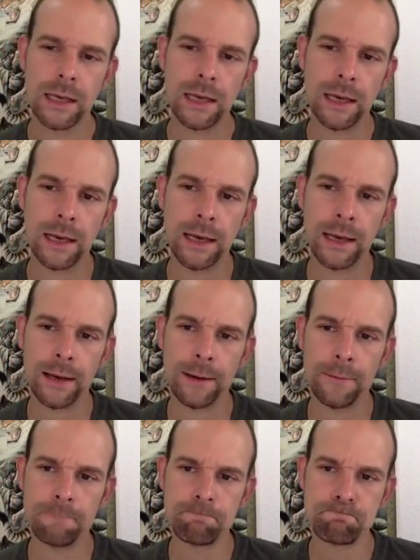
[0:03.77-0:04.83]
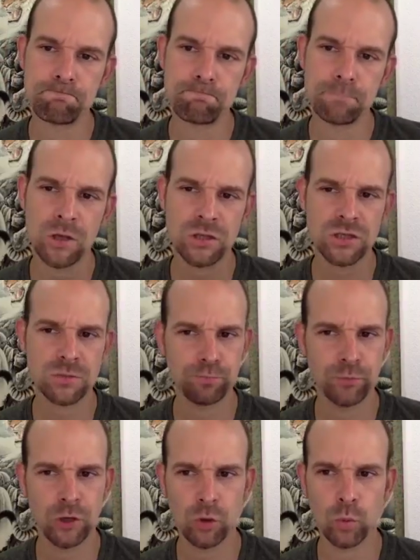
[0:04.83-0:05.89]
Thus,
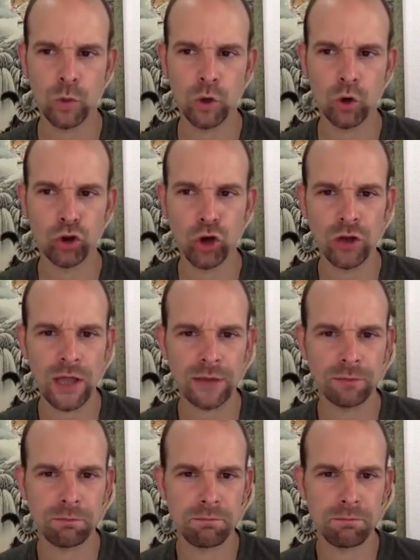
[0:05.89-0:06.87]
you know, we all know that